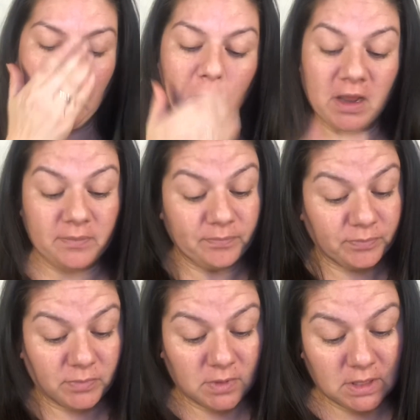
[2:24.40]
But
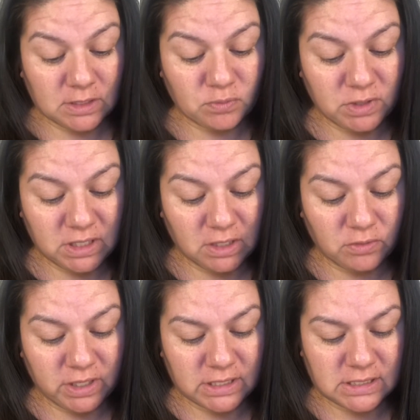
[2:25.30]
let's read the
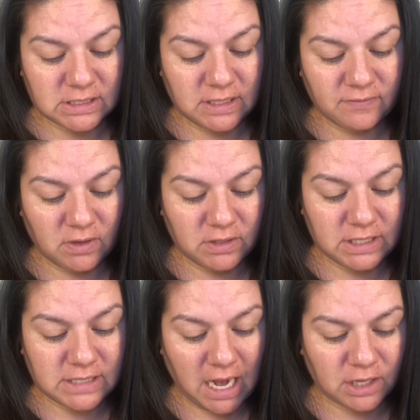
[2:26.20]
ingredients and see if there
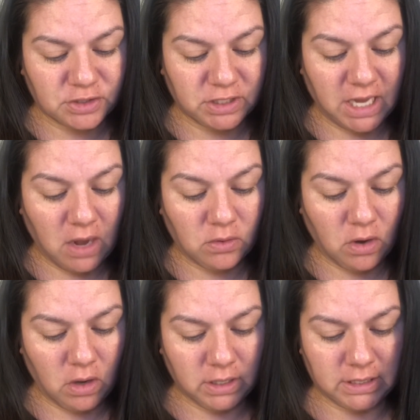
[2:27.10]
is actually
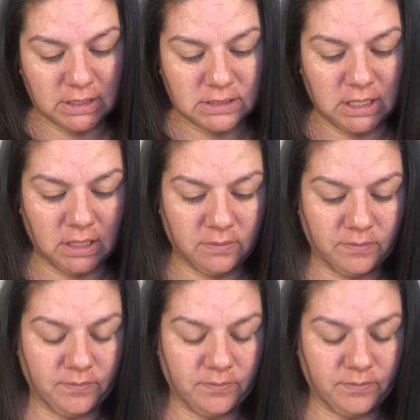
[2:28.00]
alcohol in this thing.